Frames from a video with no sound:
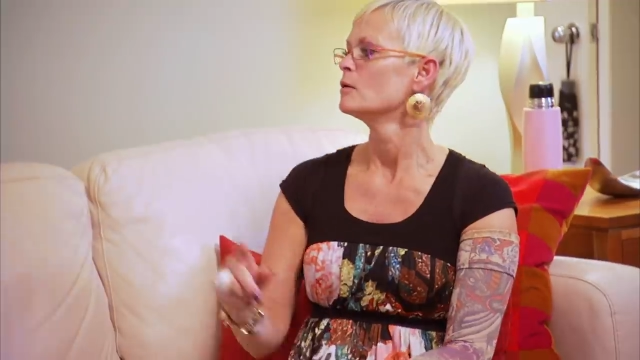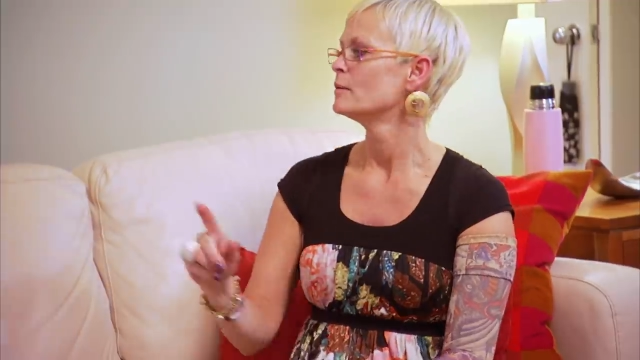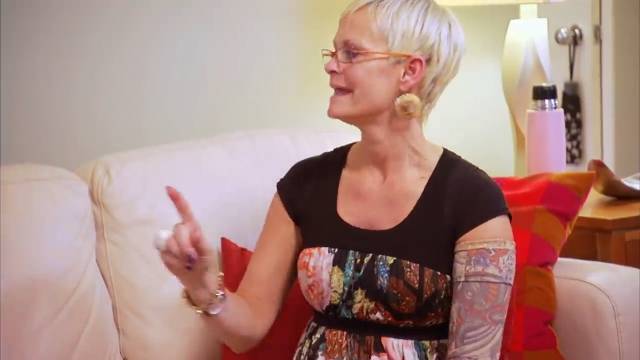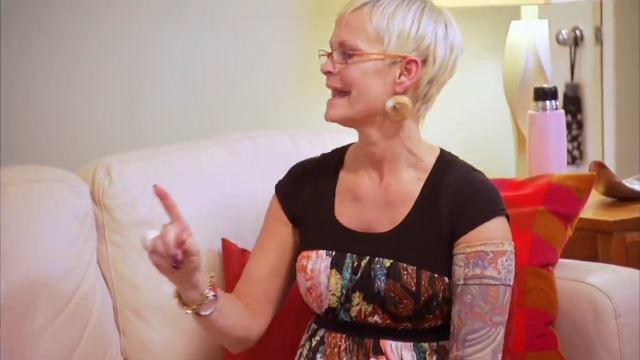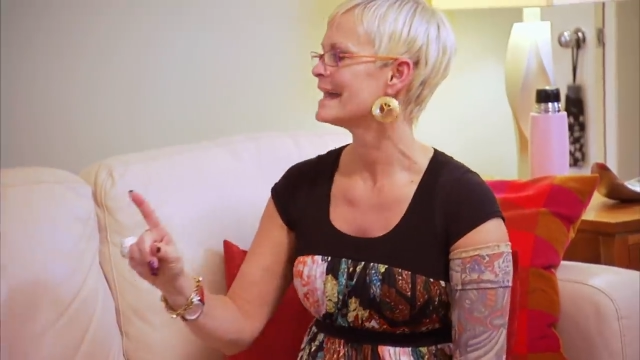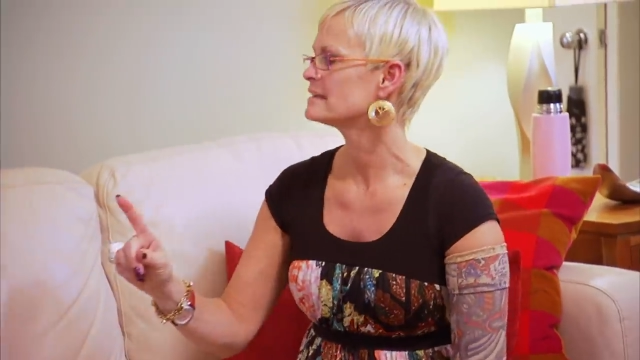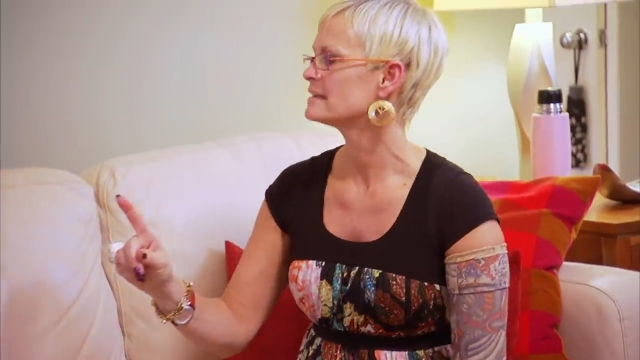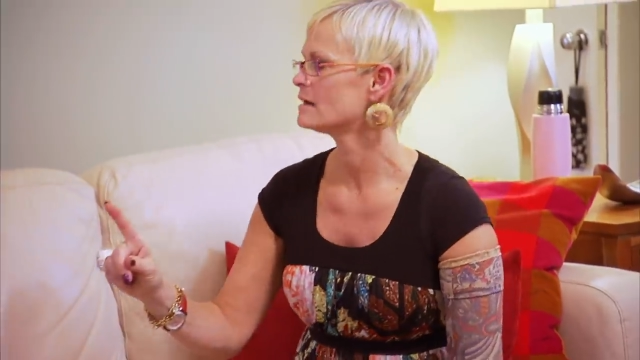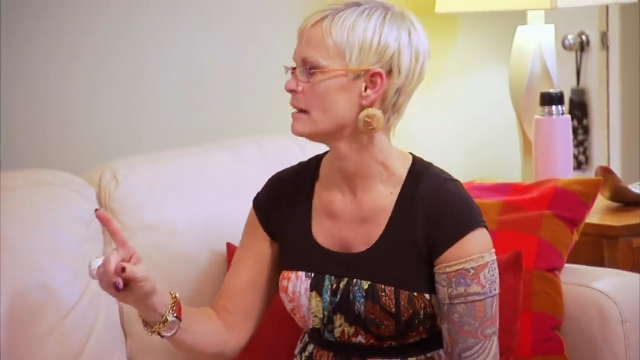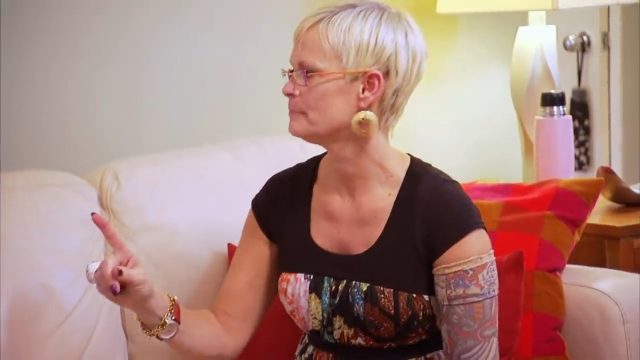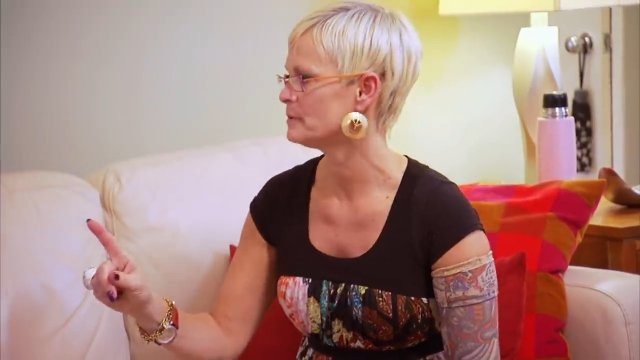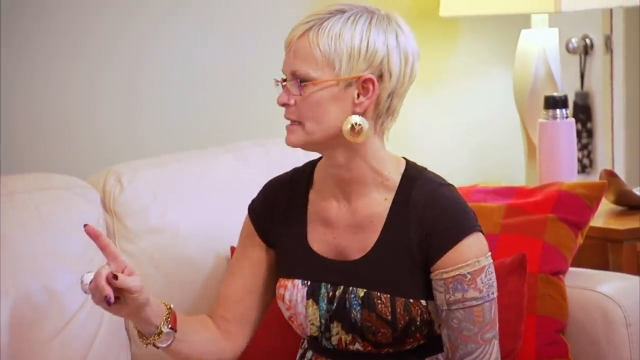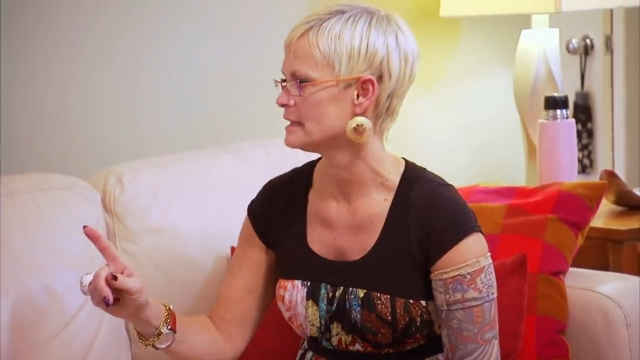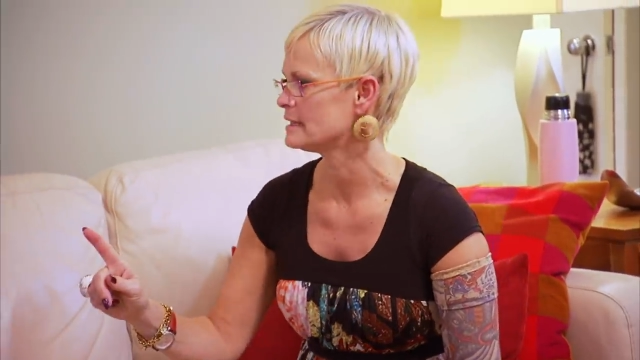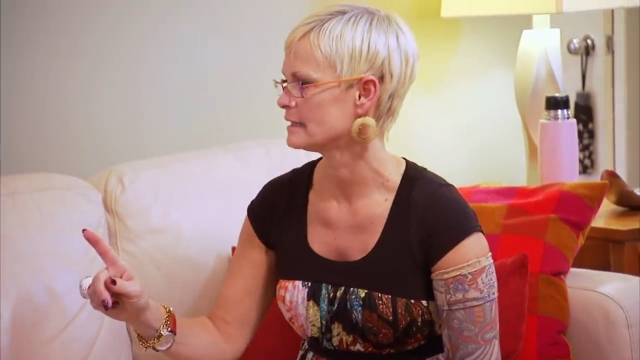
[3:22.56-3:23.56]
We had
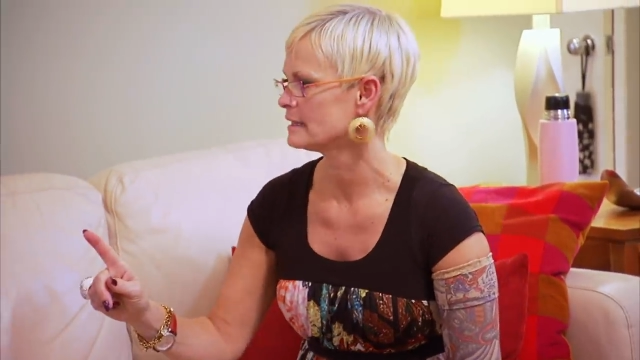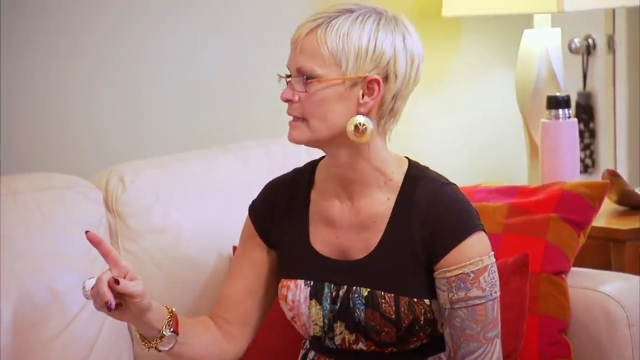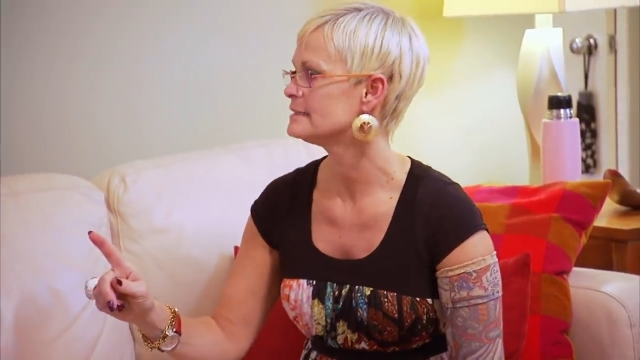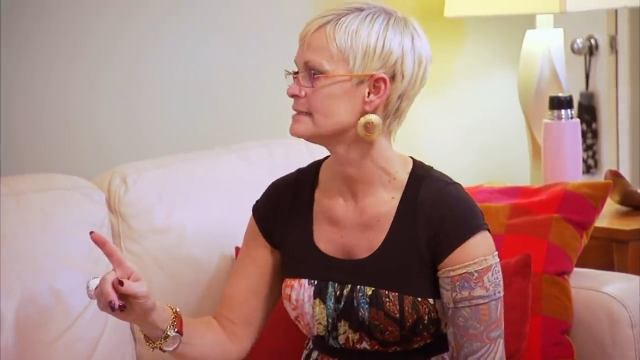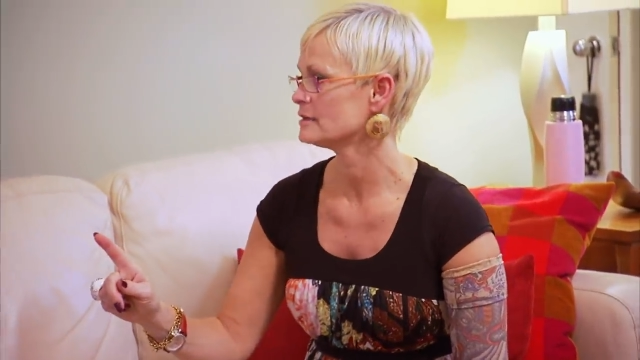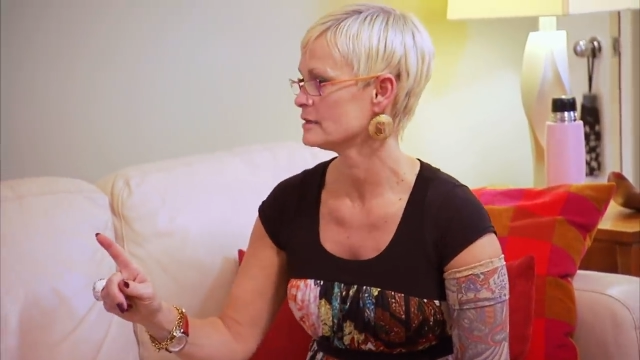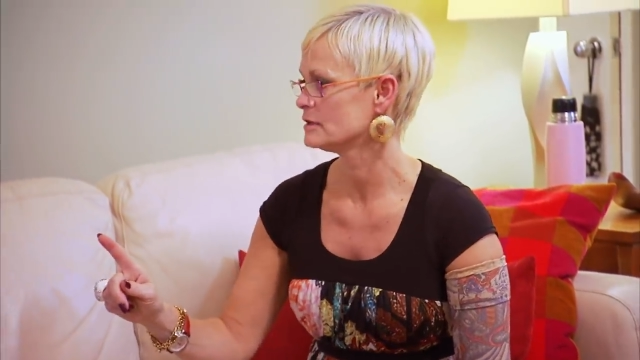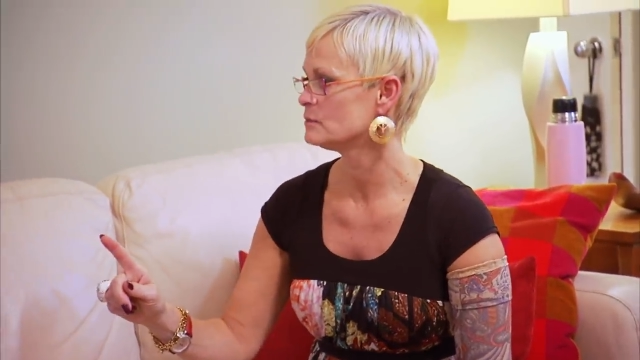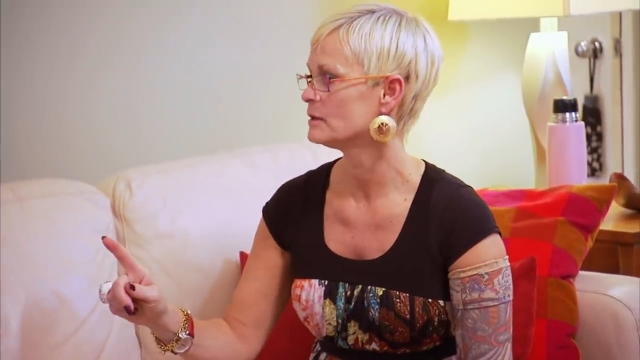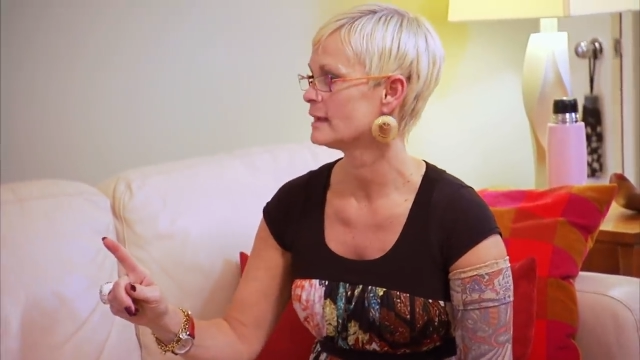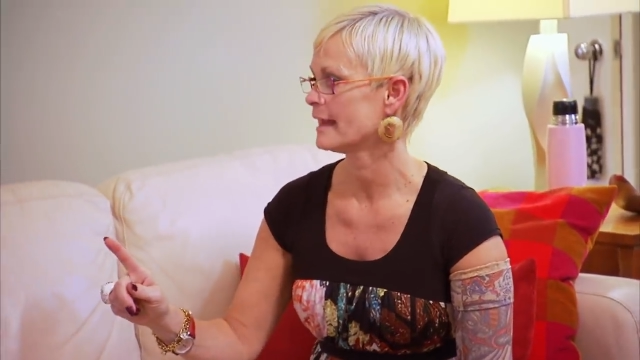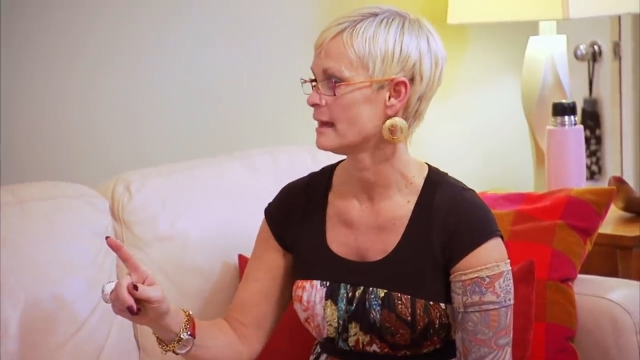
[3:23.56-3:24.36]
company. Can I tell you what